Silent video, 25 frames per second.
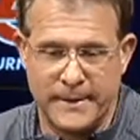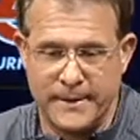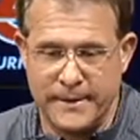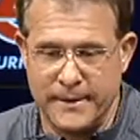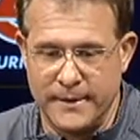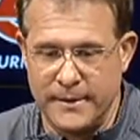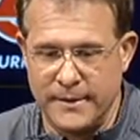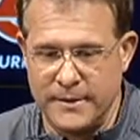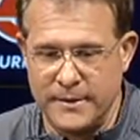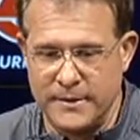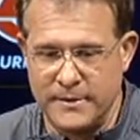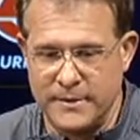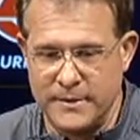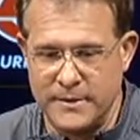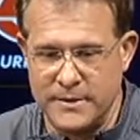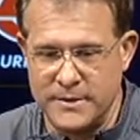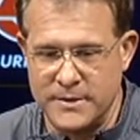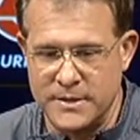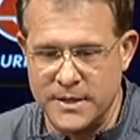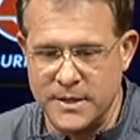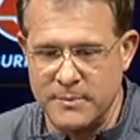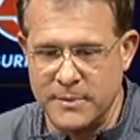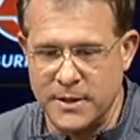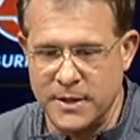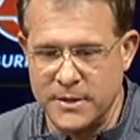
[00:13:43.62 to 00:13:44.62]
uh, his
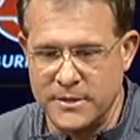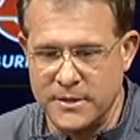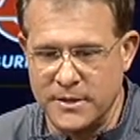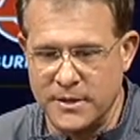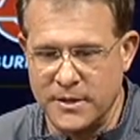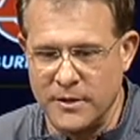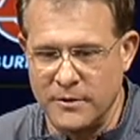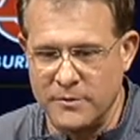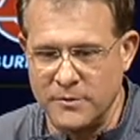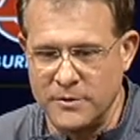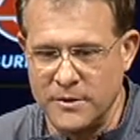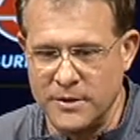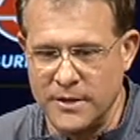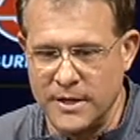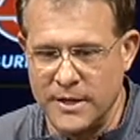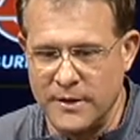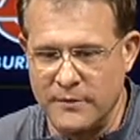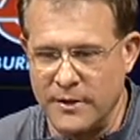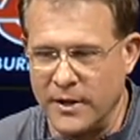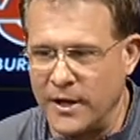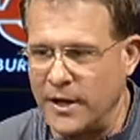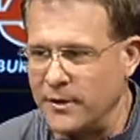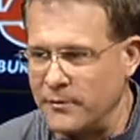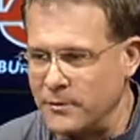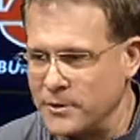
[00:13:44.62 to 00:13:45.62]
teammates and coaches have
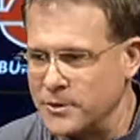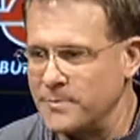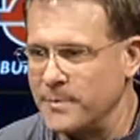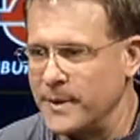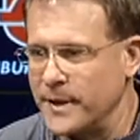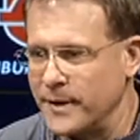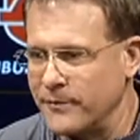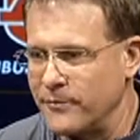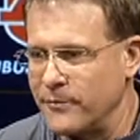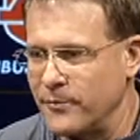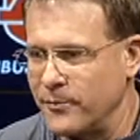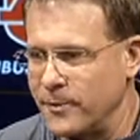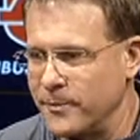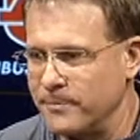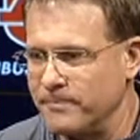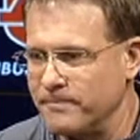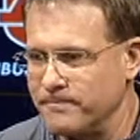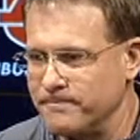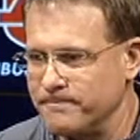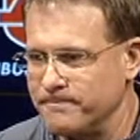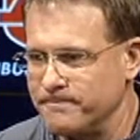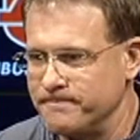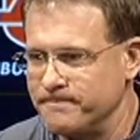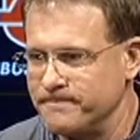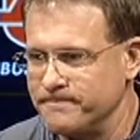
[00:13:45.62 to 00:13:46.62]
a lot of respect for him
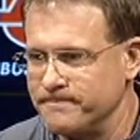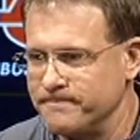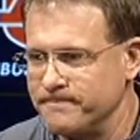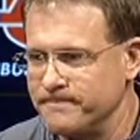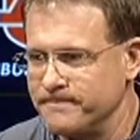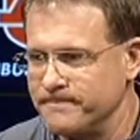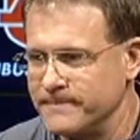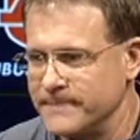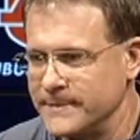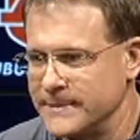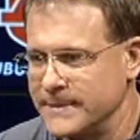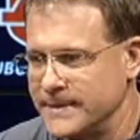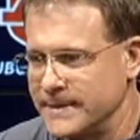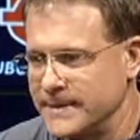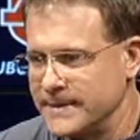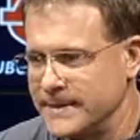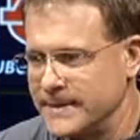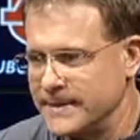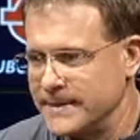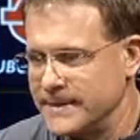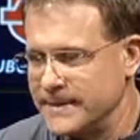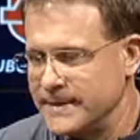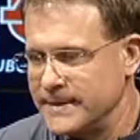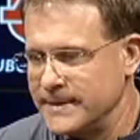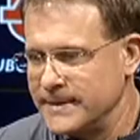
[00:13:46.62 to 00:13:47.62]
rather him not
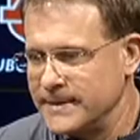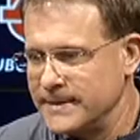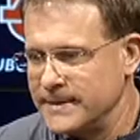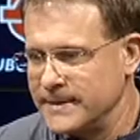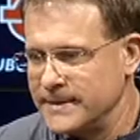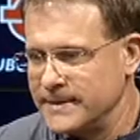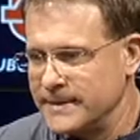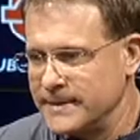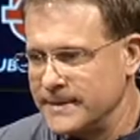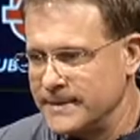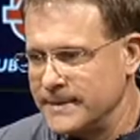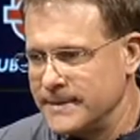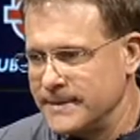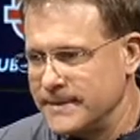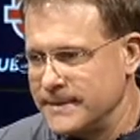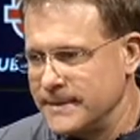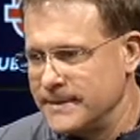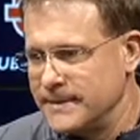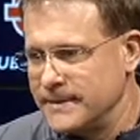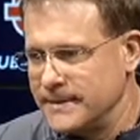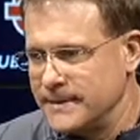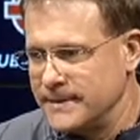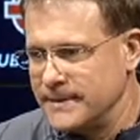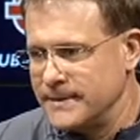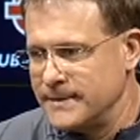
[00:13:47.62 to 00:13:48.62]
lay, try to lay people
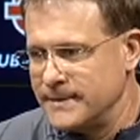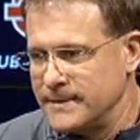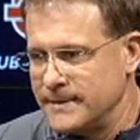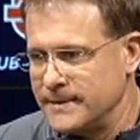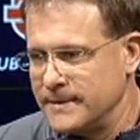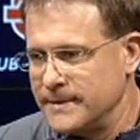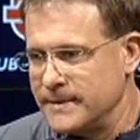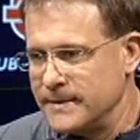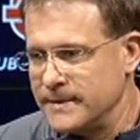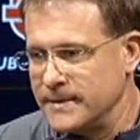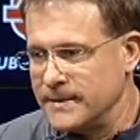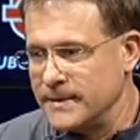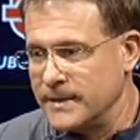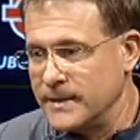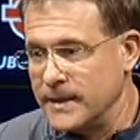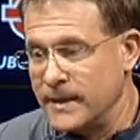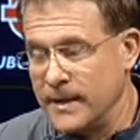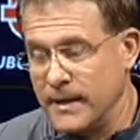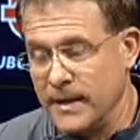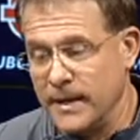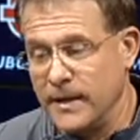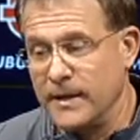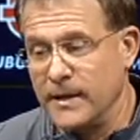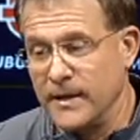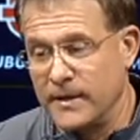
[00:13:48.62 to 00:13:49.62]
out on the kickoff He,
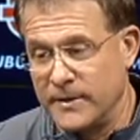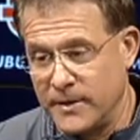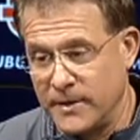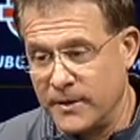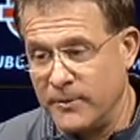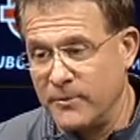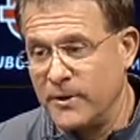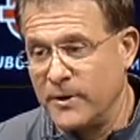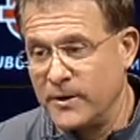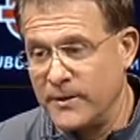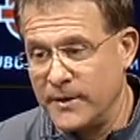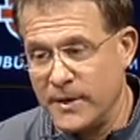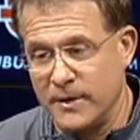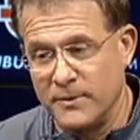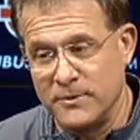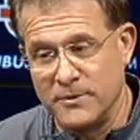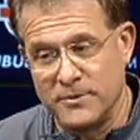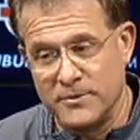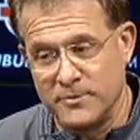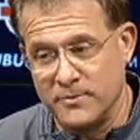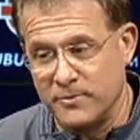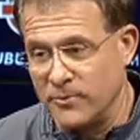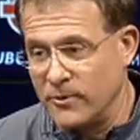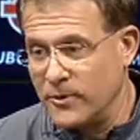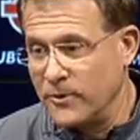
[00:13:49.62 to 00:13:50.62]
he, tell you what, that was
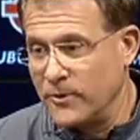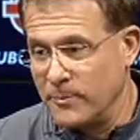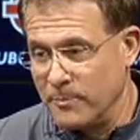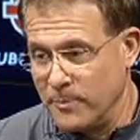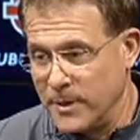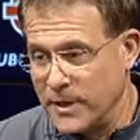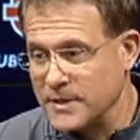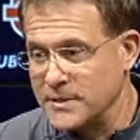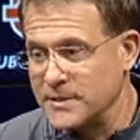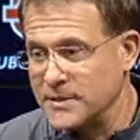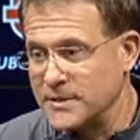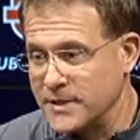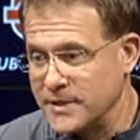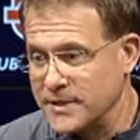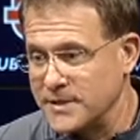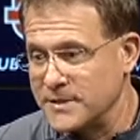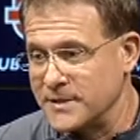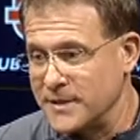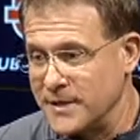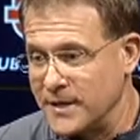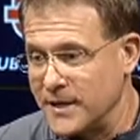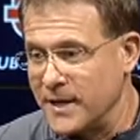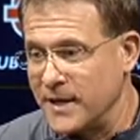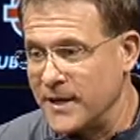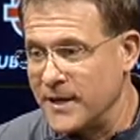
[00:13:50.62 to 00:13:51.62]
one of the best looks
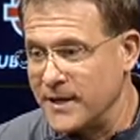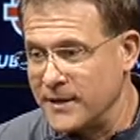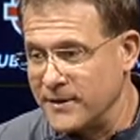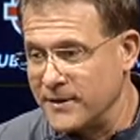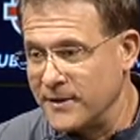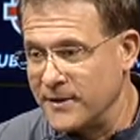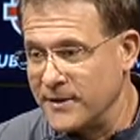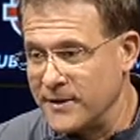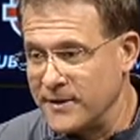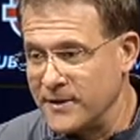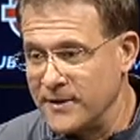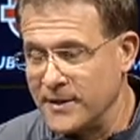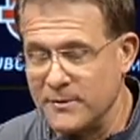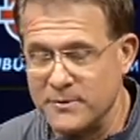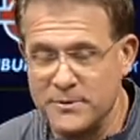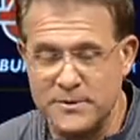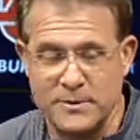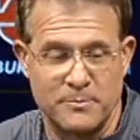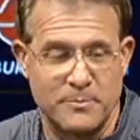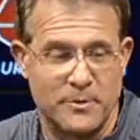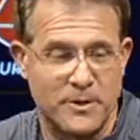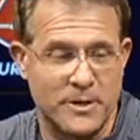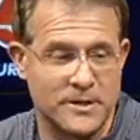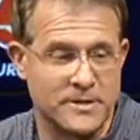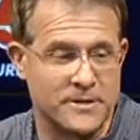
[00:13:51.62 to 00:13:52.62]
of the night there. That was
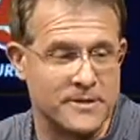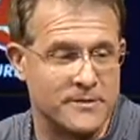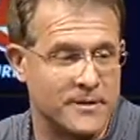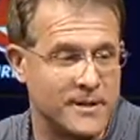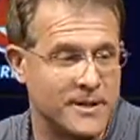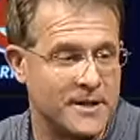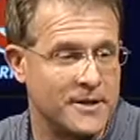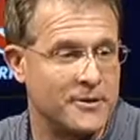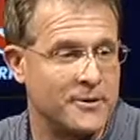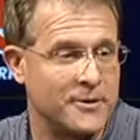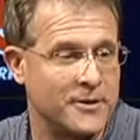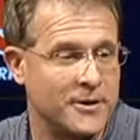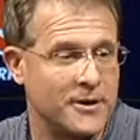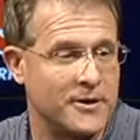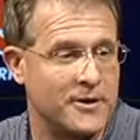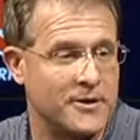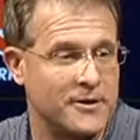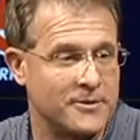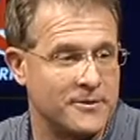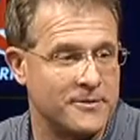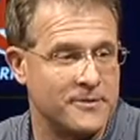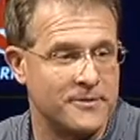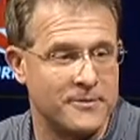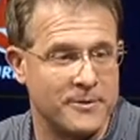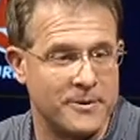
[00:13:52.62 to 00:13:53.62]
impressive. He can do it all.
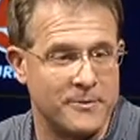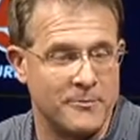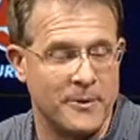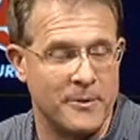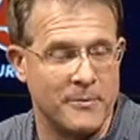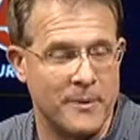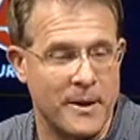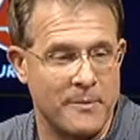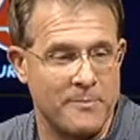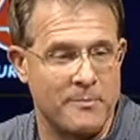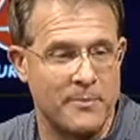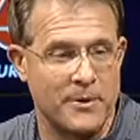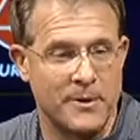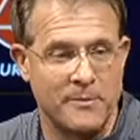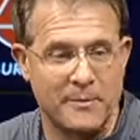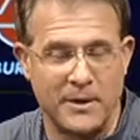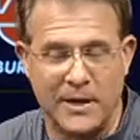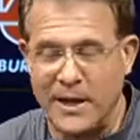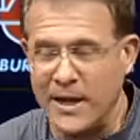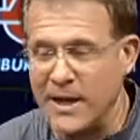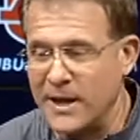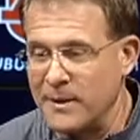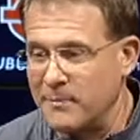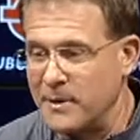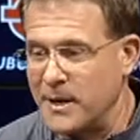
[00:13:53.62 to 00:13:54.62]
We, we may put him at
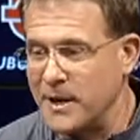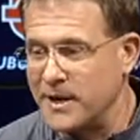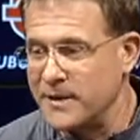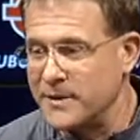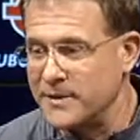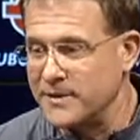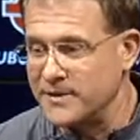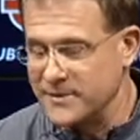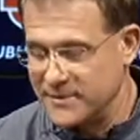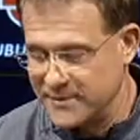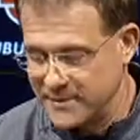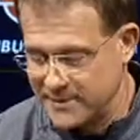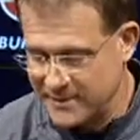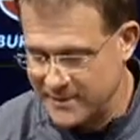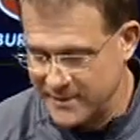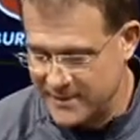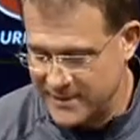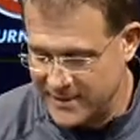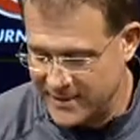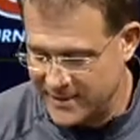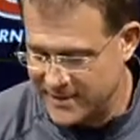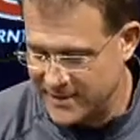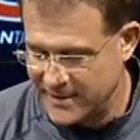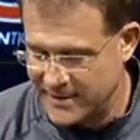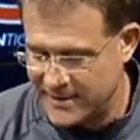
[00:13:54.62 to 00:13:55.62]
linebacker. did
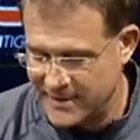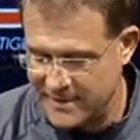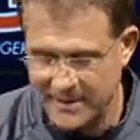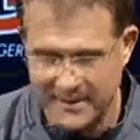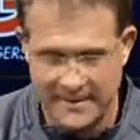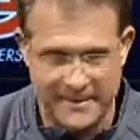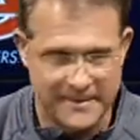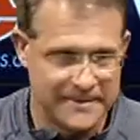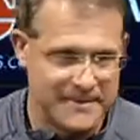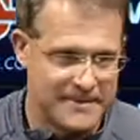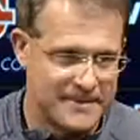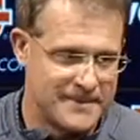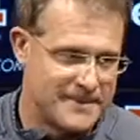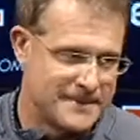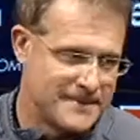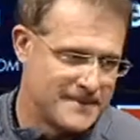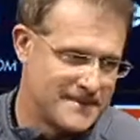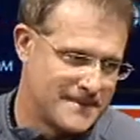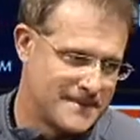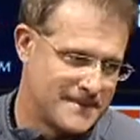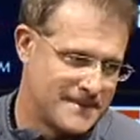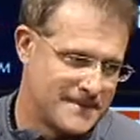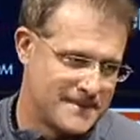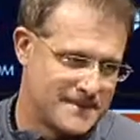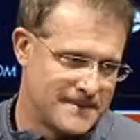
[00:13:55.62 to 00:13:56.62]
you learn
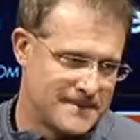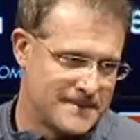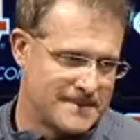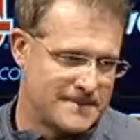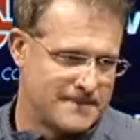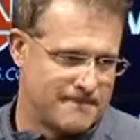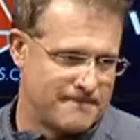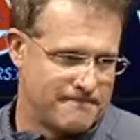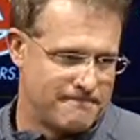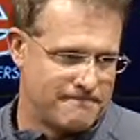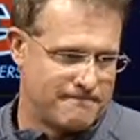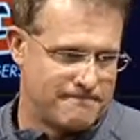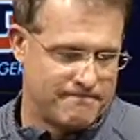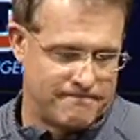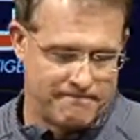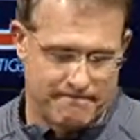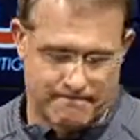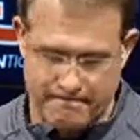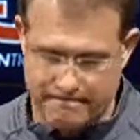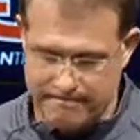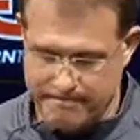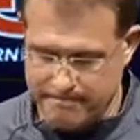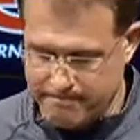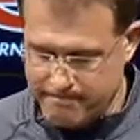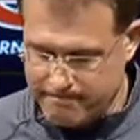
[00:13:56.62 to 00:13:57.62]
anything Saturday about what
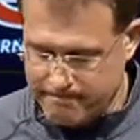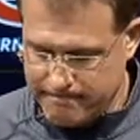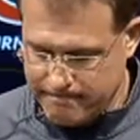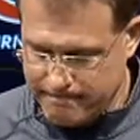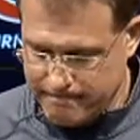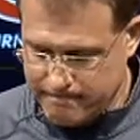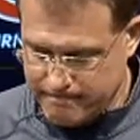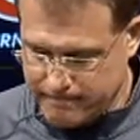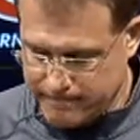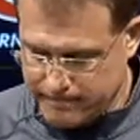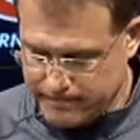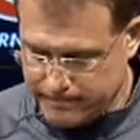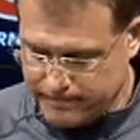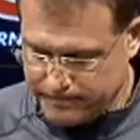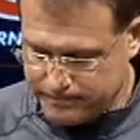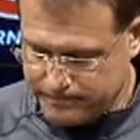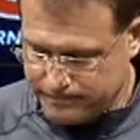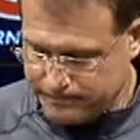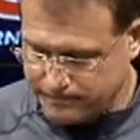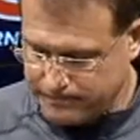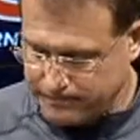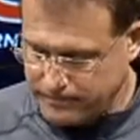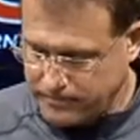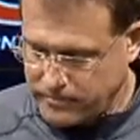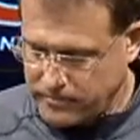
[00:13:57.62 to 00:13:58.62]
Jeremy could do and
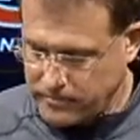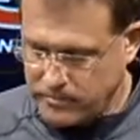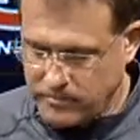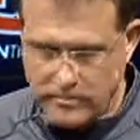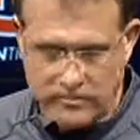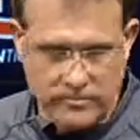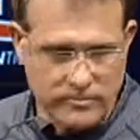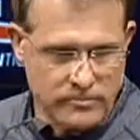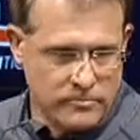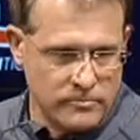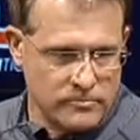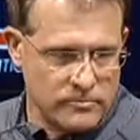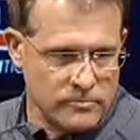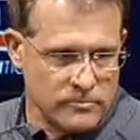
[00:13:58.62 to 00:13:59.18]
has to help you